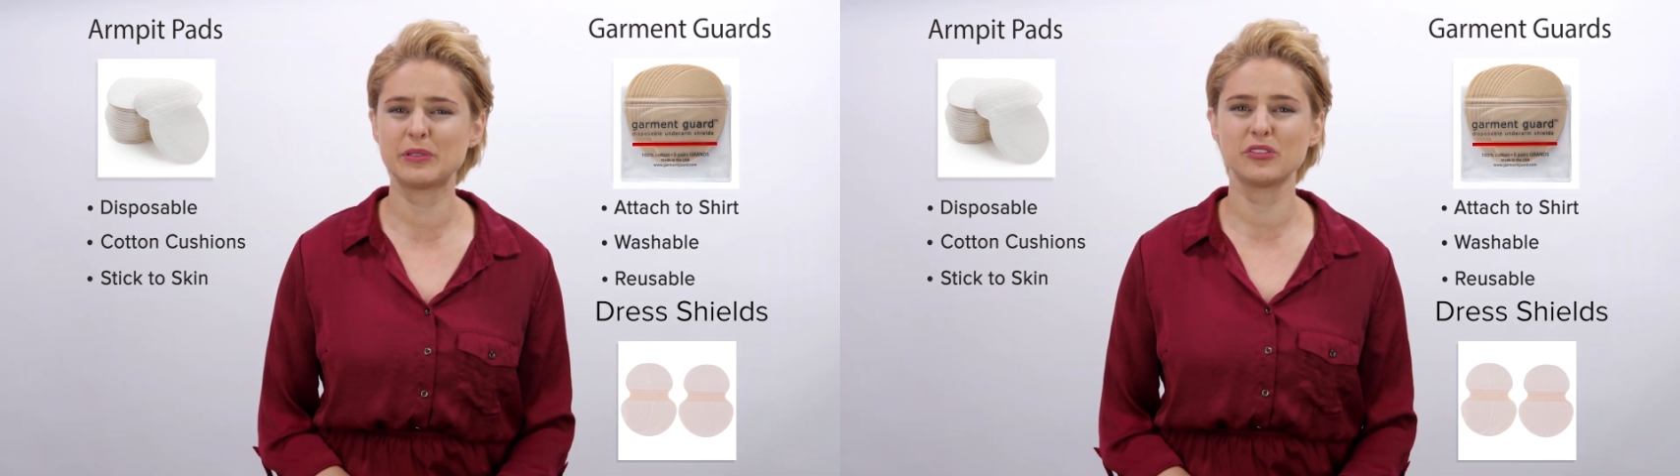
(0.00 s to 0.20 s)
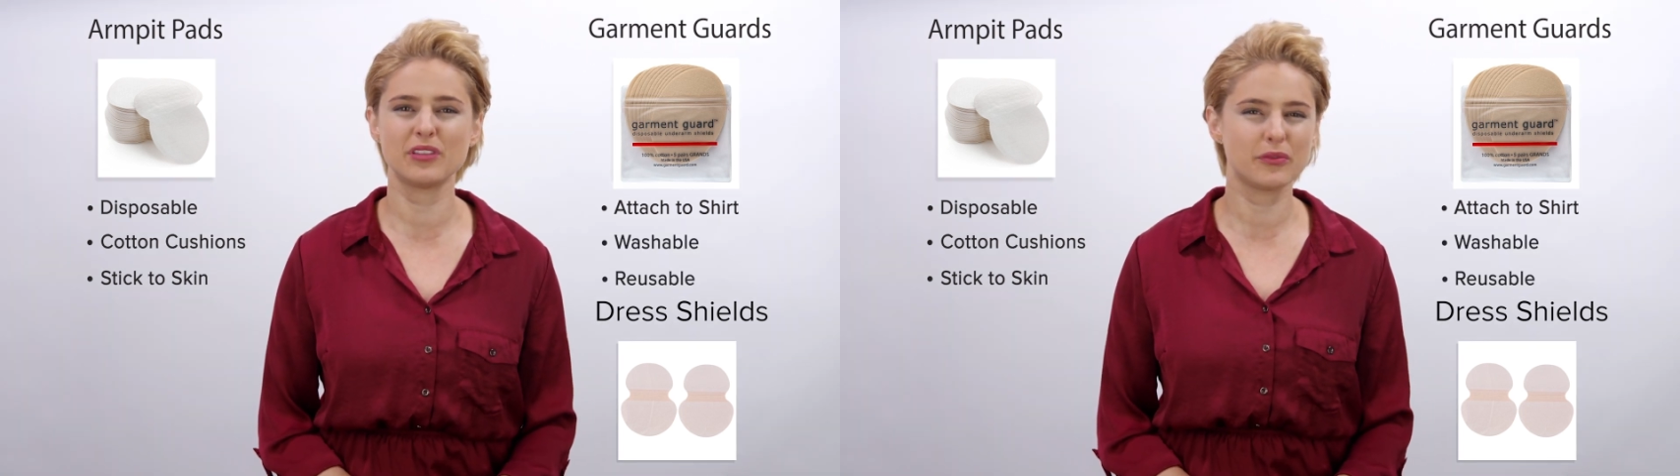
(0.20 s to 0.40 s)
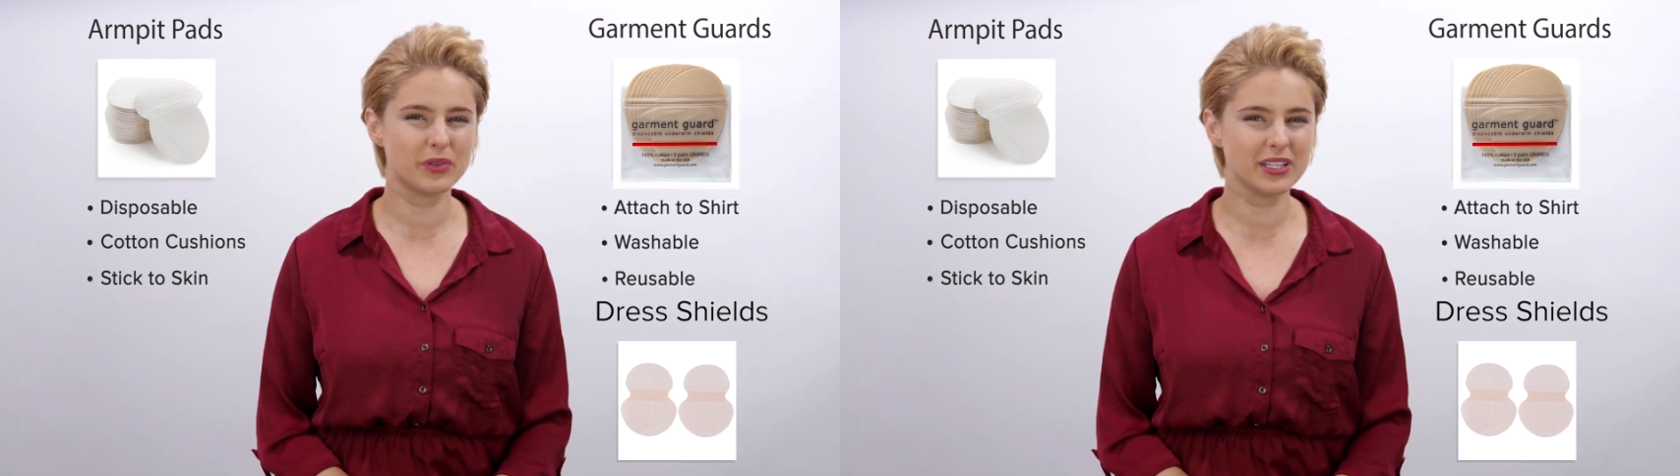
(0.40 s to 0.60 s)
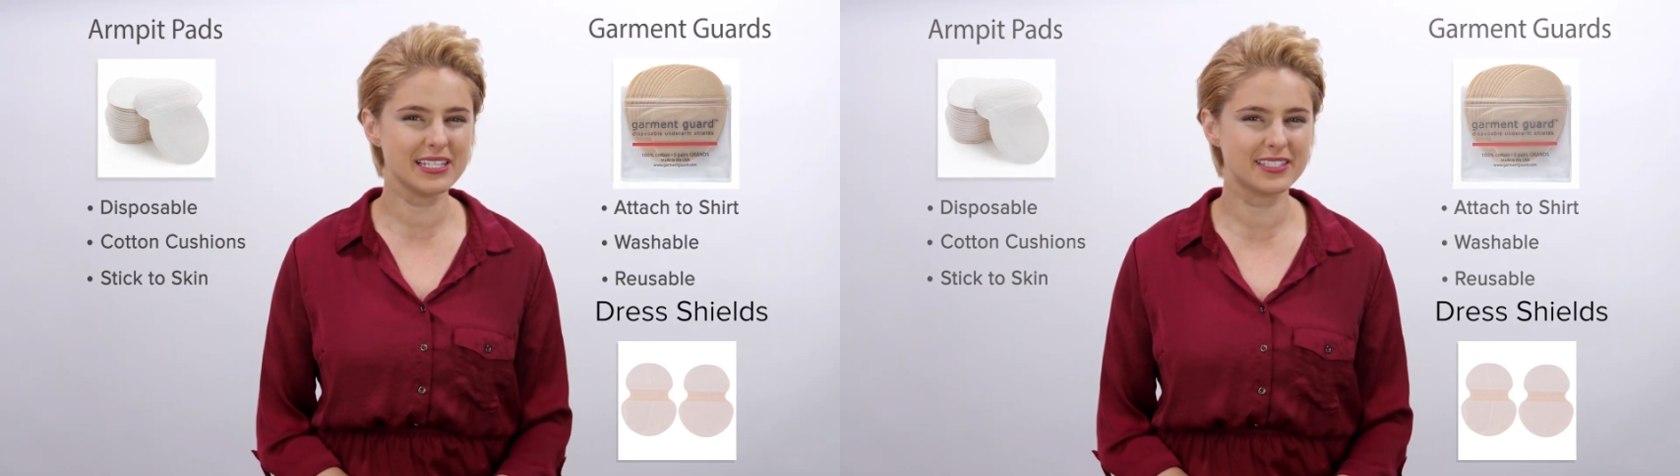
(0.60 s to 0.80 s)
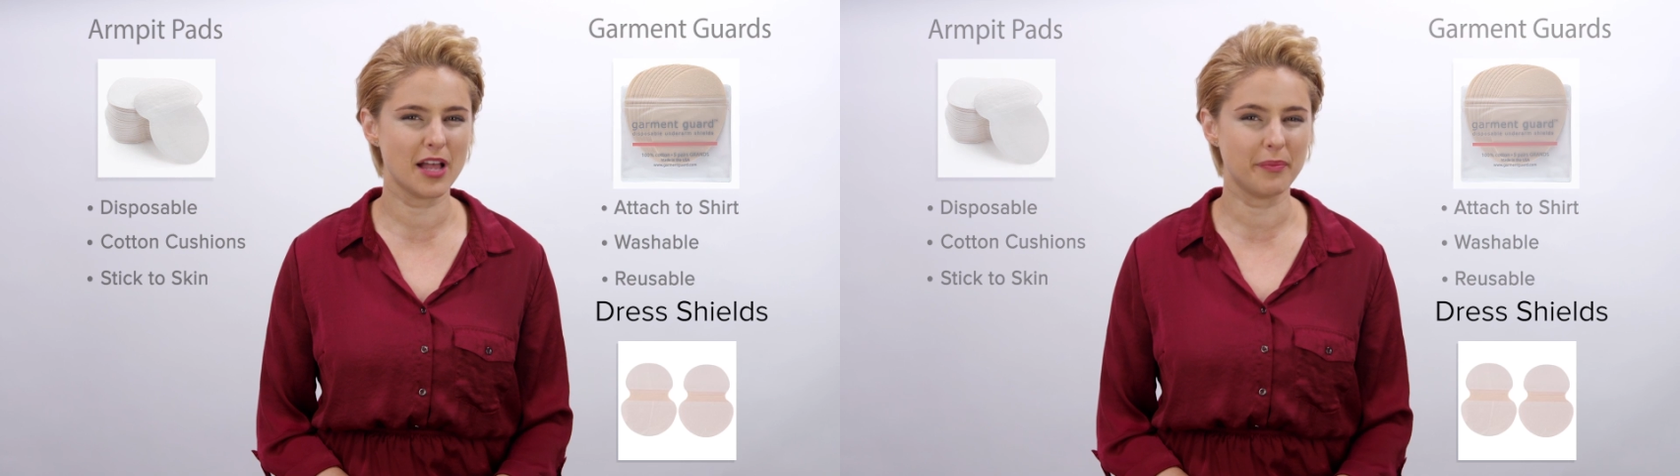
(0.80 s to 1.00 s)
but do they
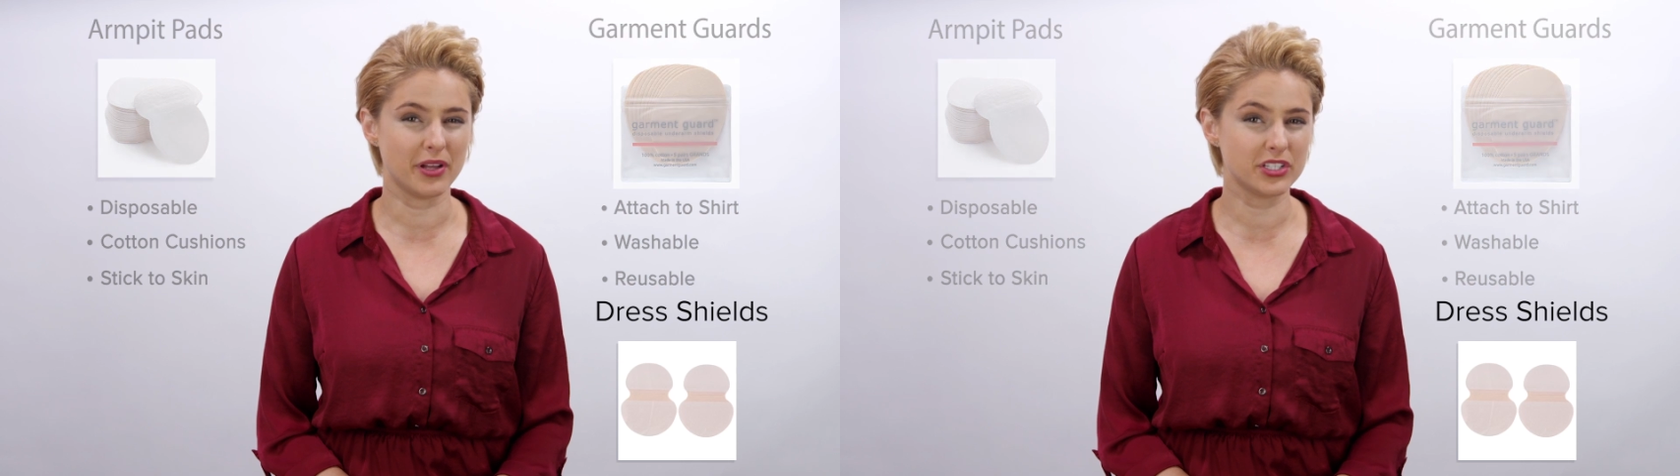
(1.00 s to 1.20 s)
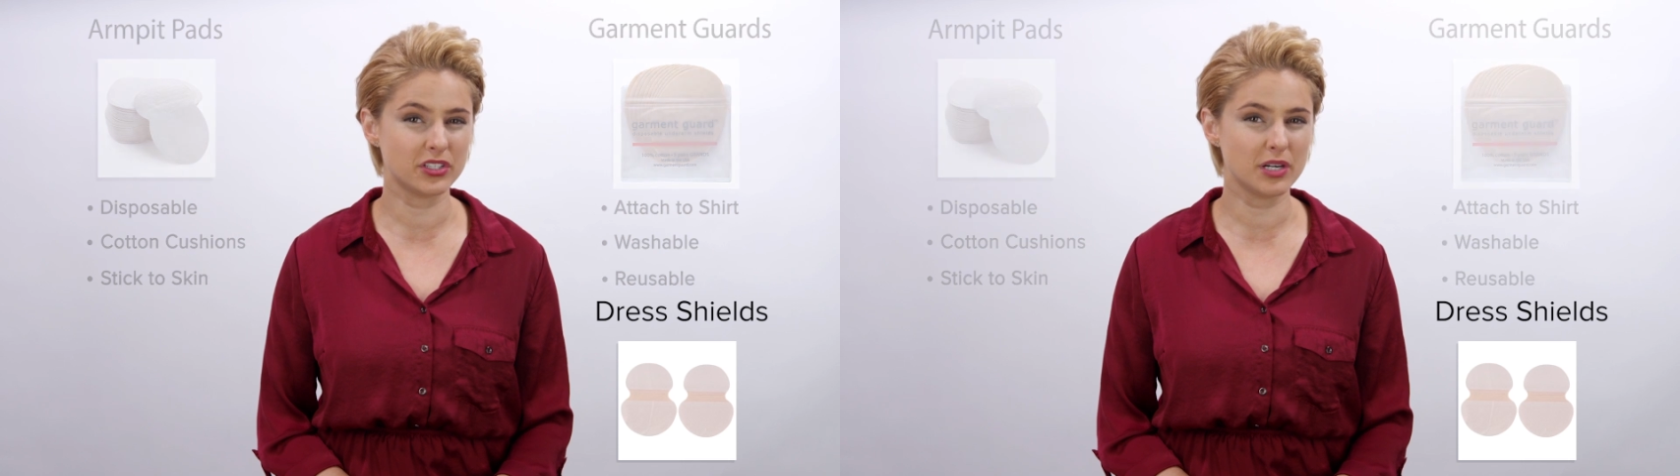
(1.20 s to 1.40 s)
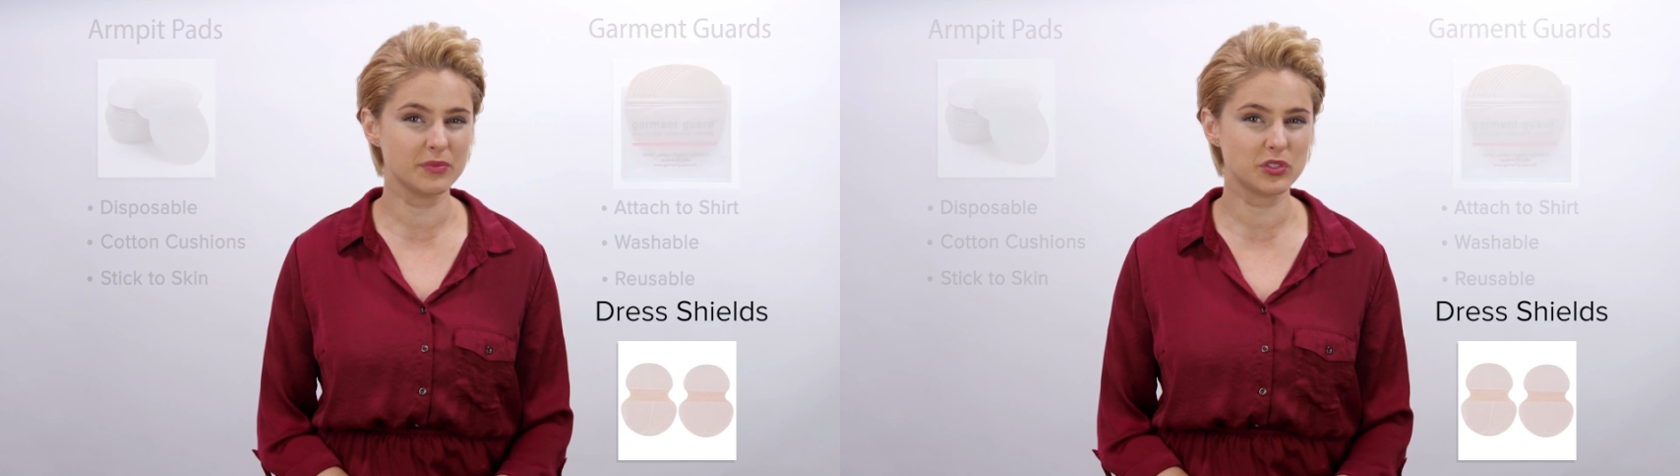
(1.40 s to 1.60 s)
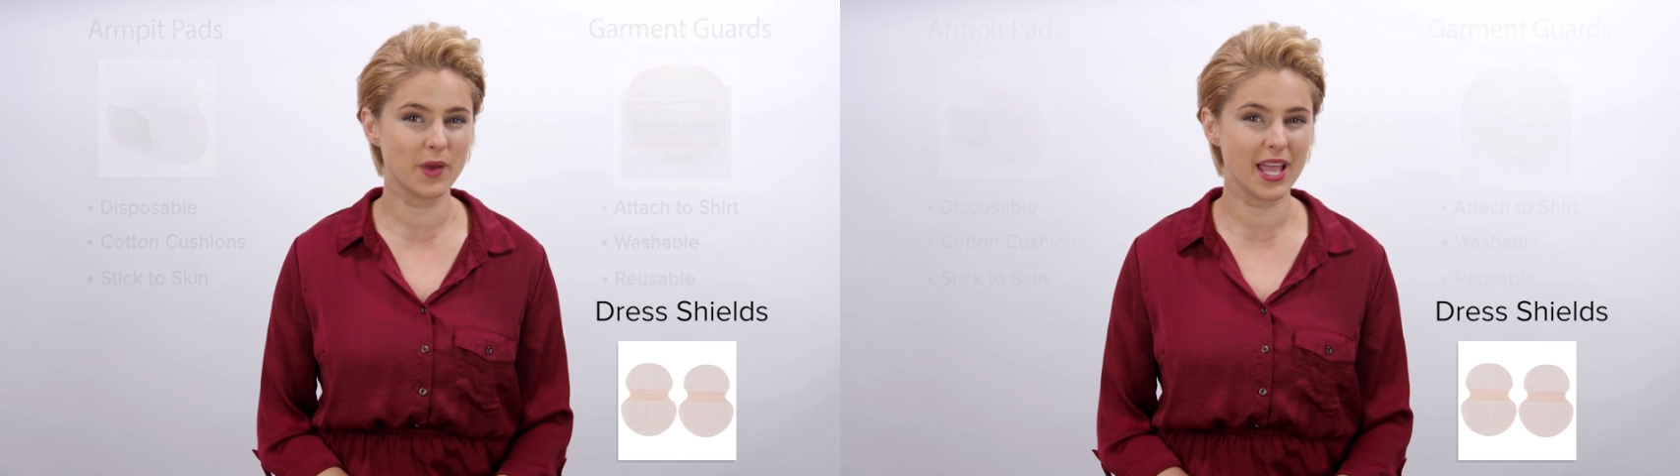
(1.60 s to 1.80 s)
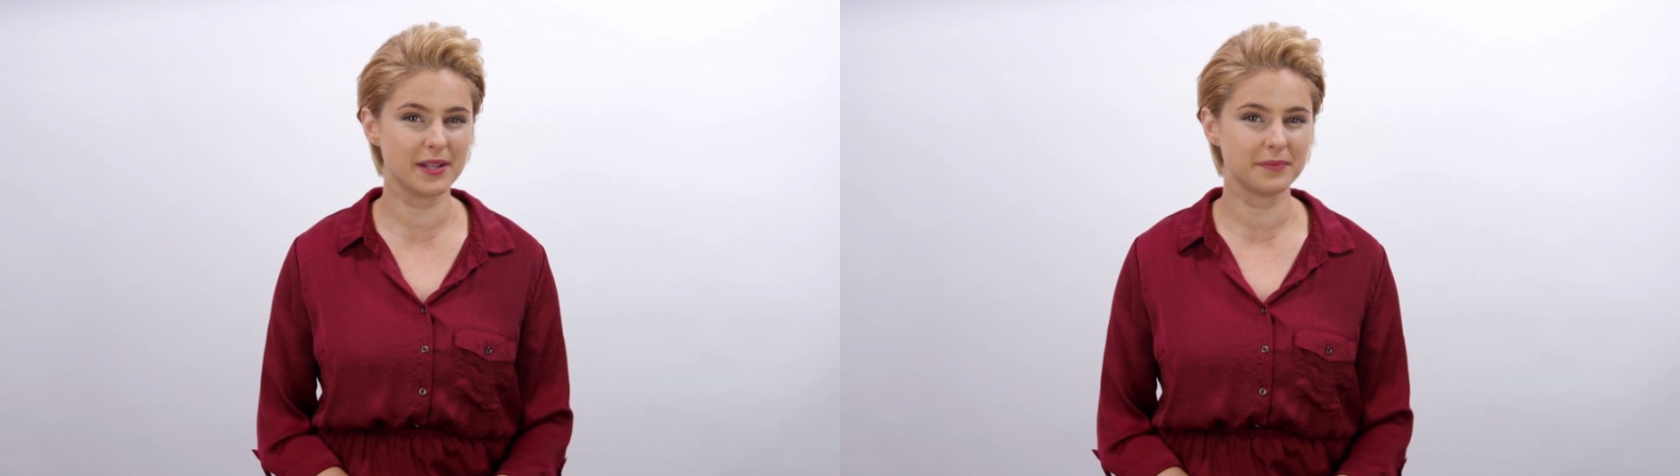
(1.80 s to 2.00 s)
really stop underarm
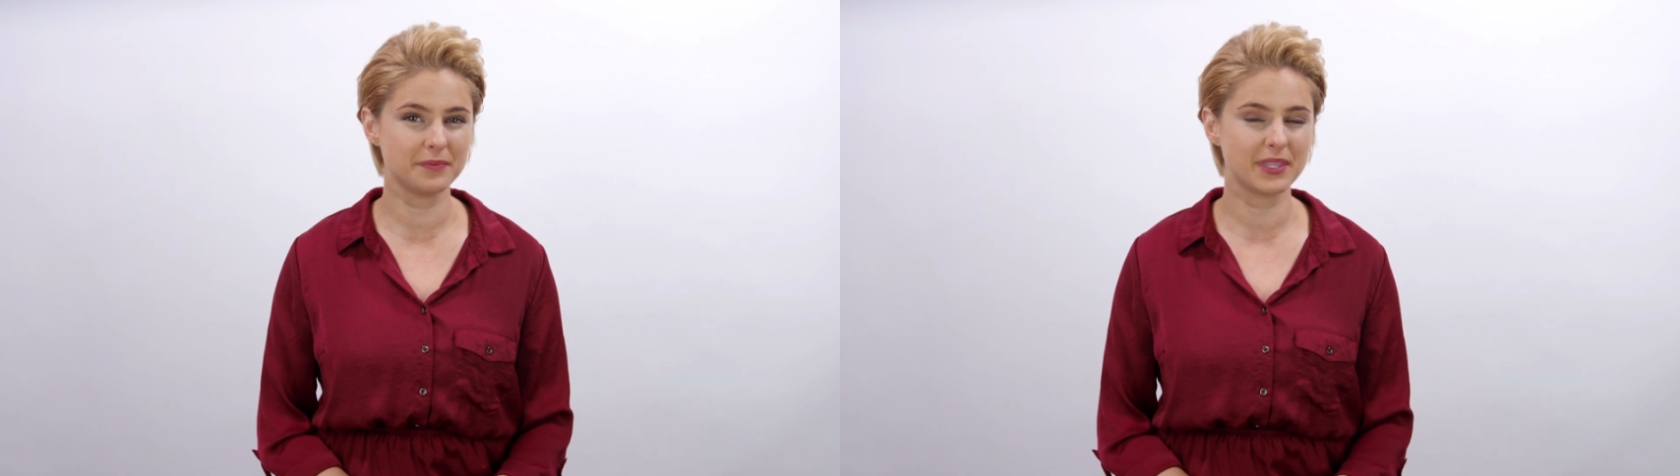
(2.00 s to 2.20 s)
sweat?